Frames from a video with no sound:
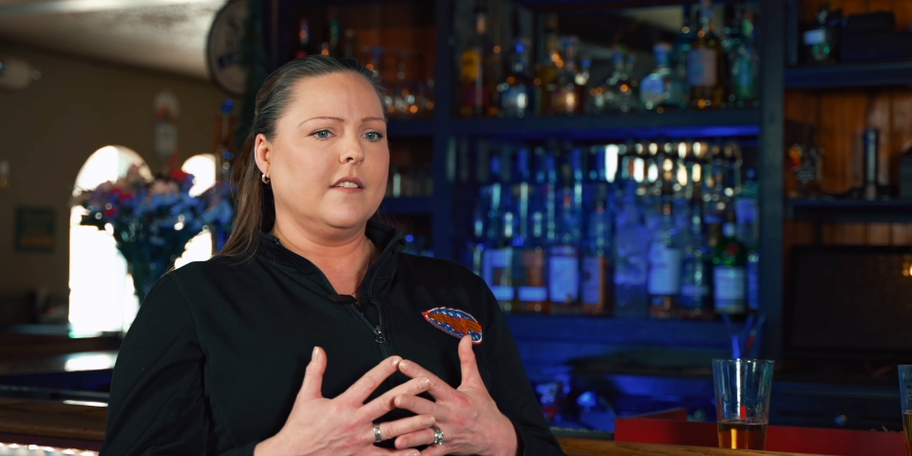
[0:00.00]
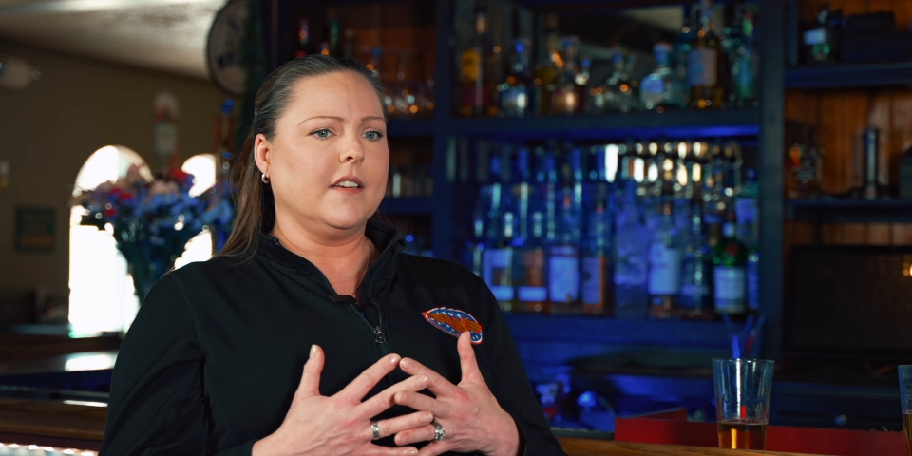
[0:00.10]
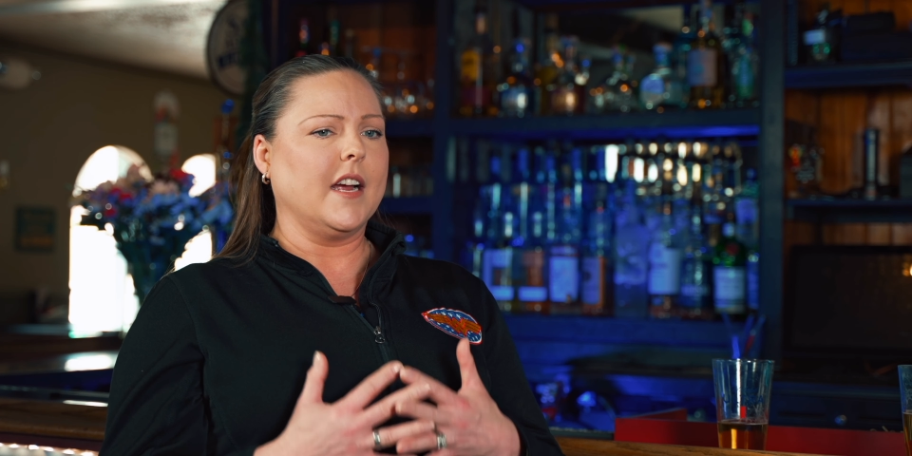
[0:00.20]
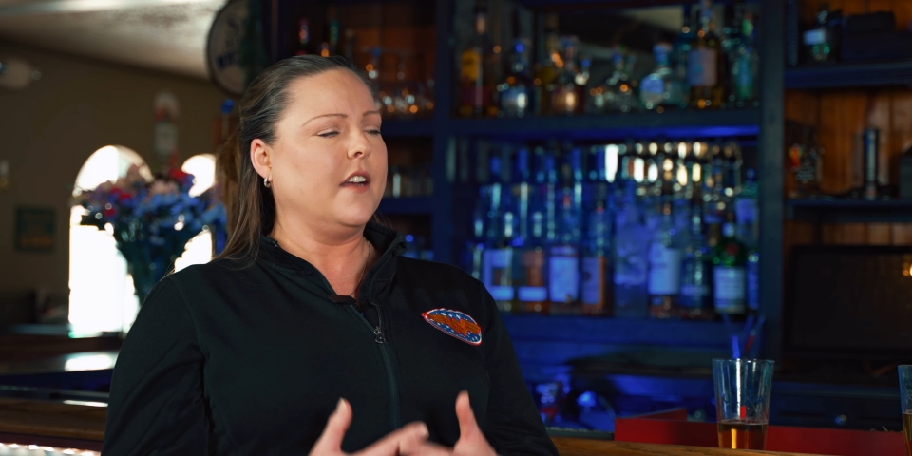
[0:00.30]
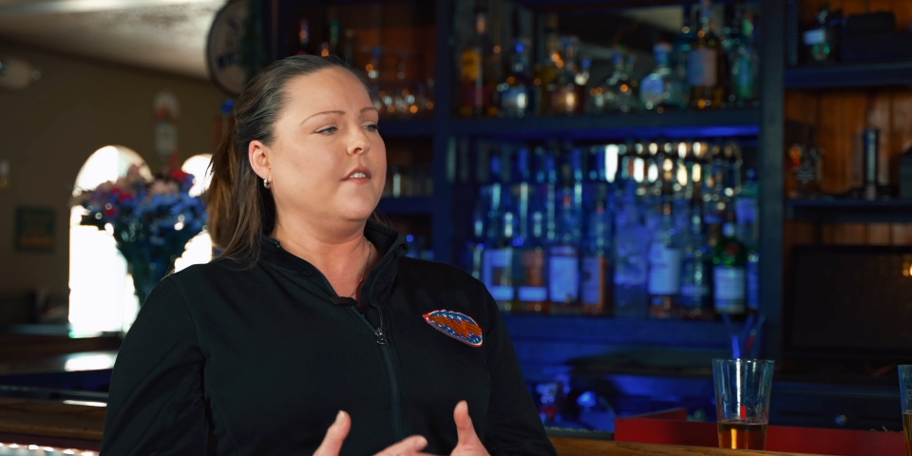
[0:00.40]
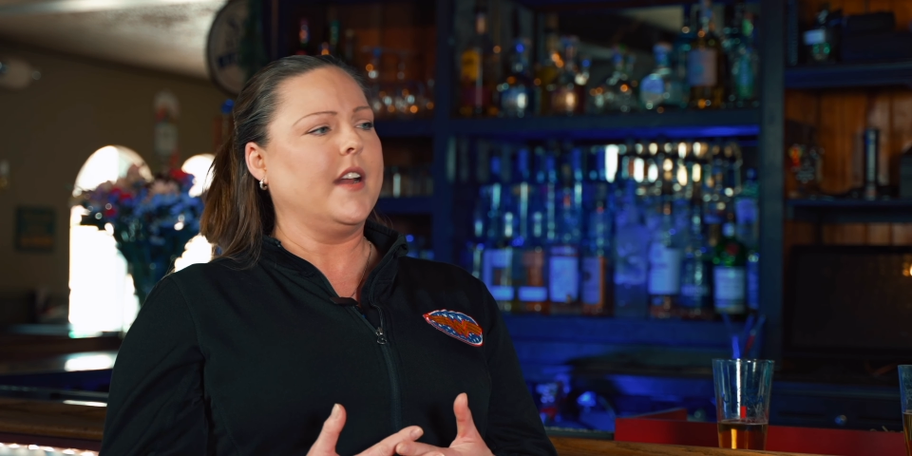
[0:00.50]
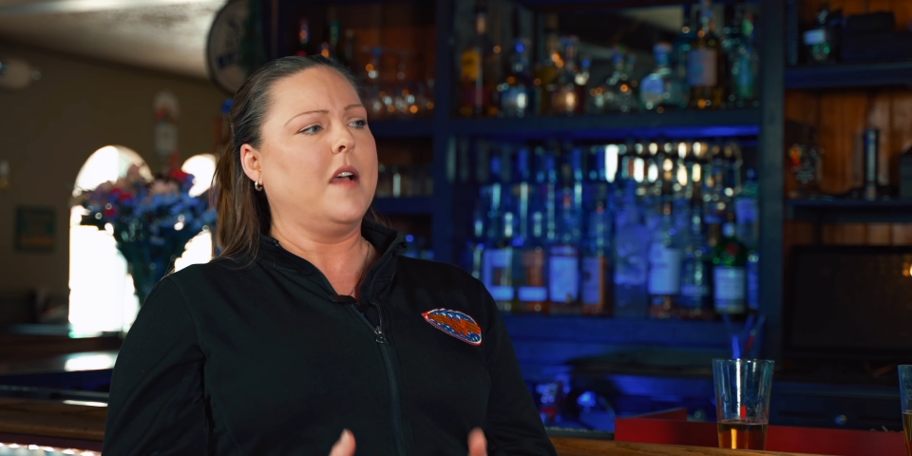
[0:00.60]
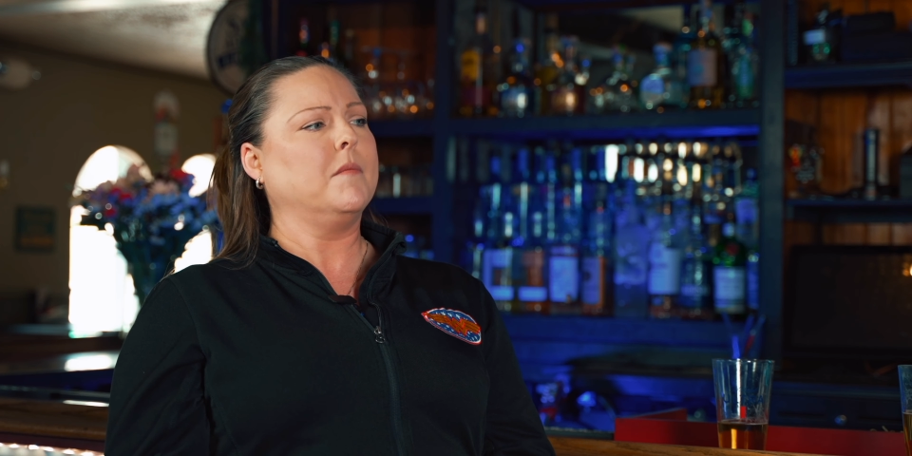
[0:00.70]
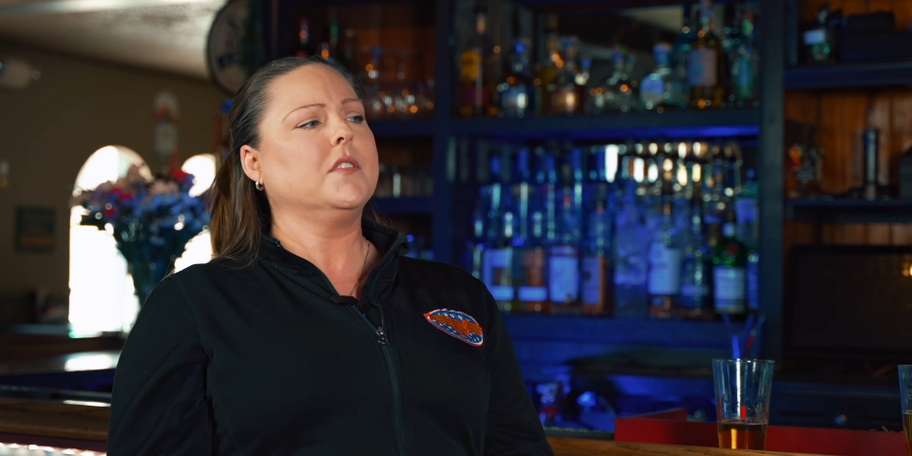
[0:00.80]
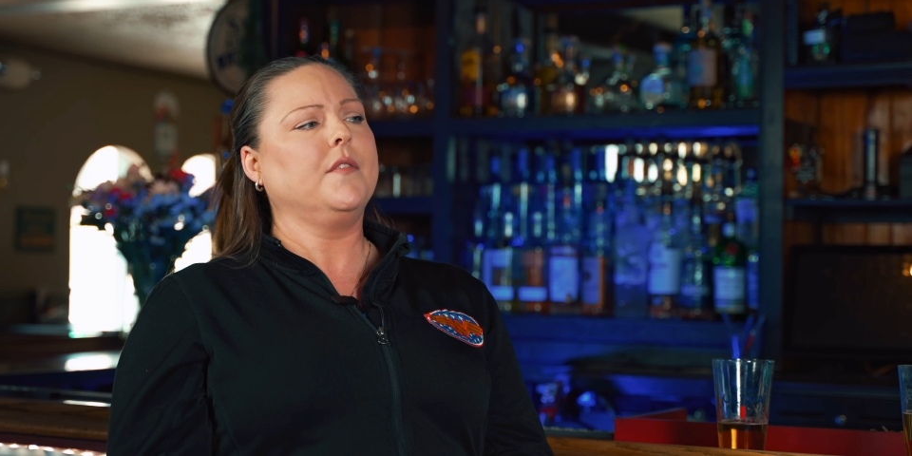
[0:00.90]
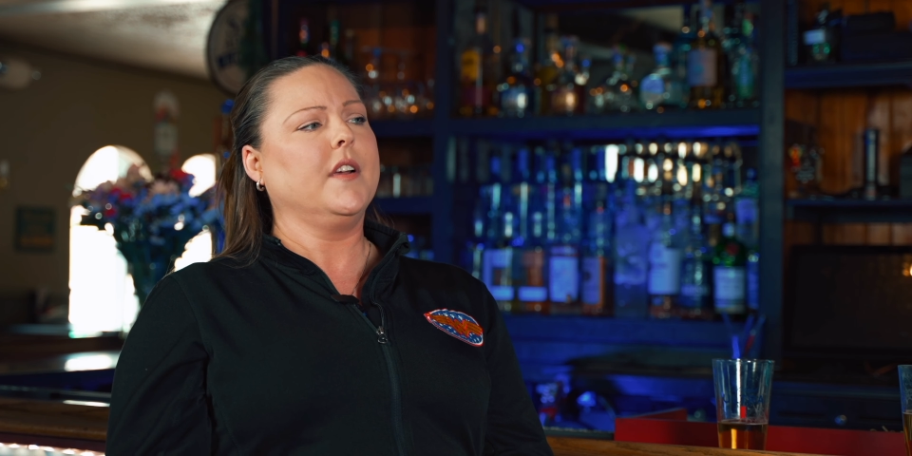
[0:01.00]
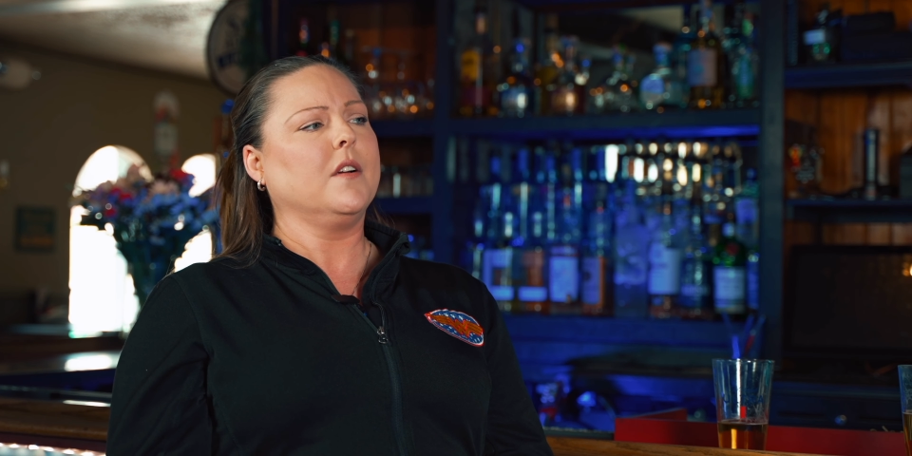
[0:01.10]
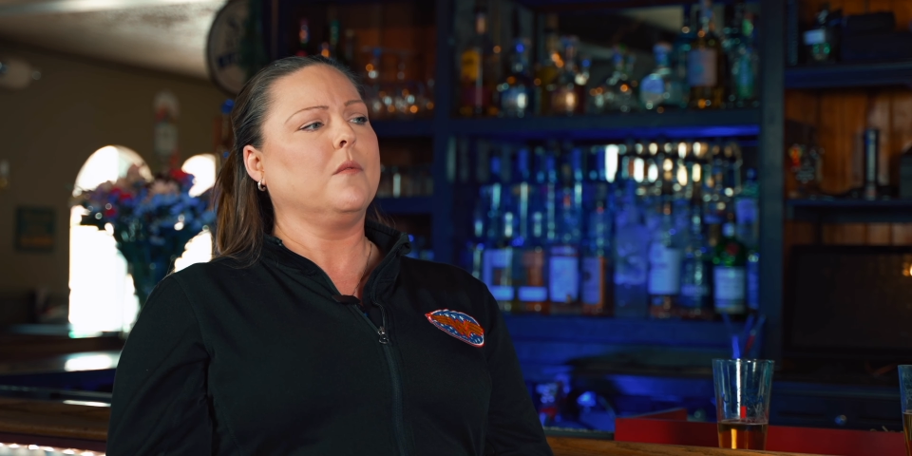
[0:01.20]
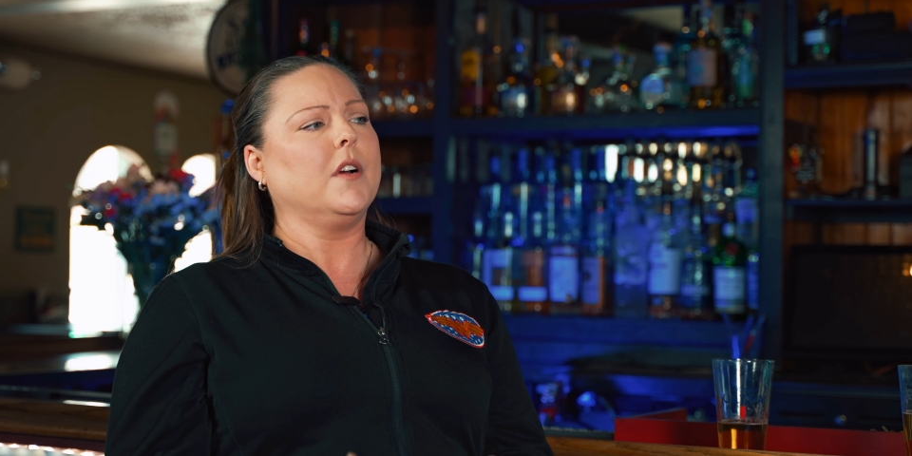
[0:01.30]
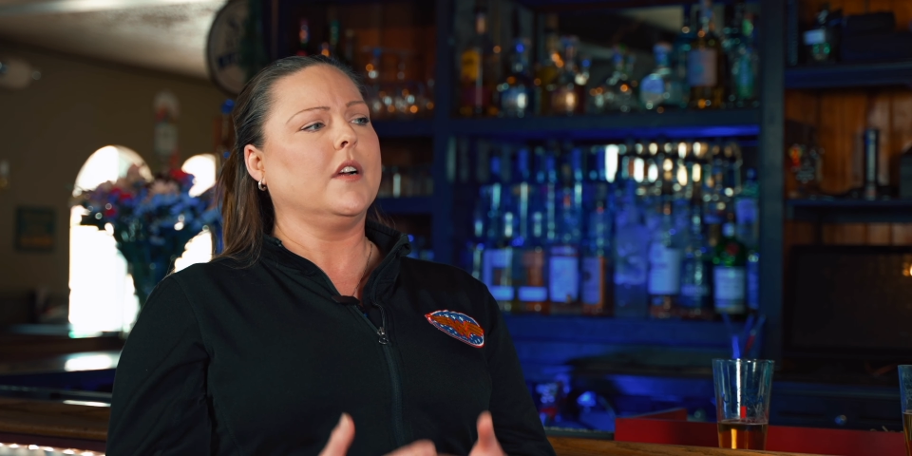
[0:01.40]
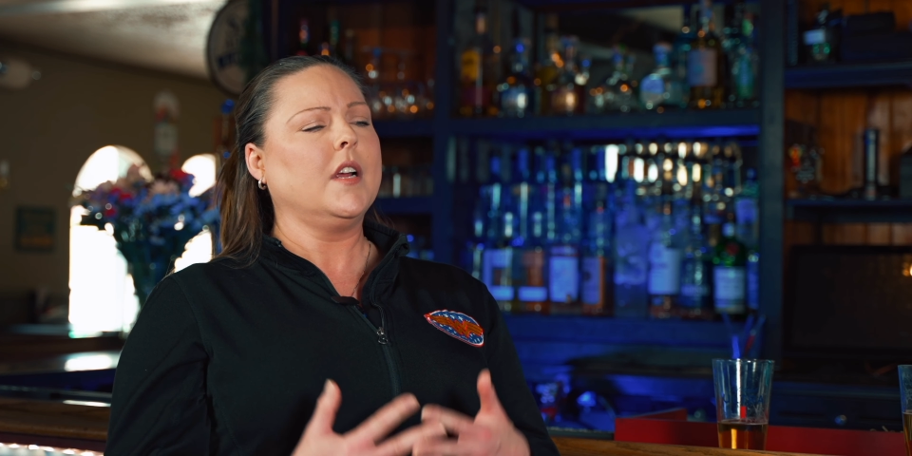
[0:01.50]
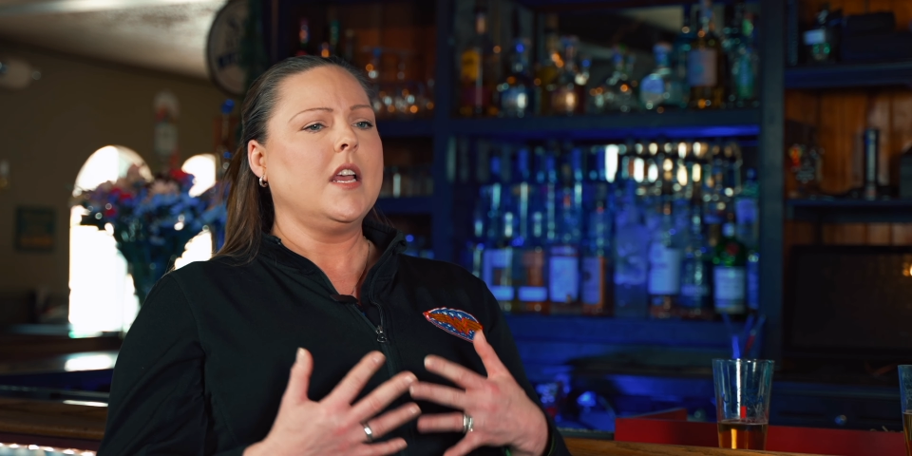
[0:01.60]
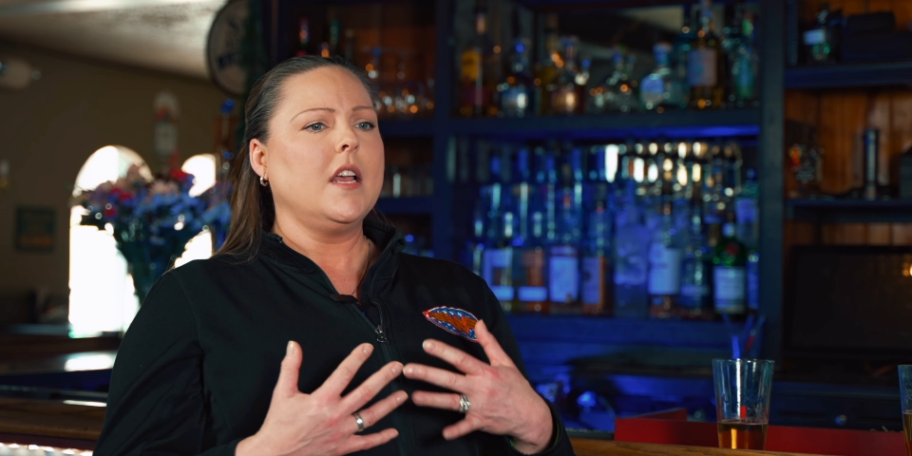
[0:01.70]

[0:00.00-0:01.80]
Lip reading: kind of an atmosphere where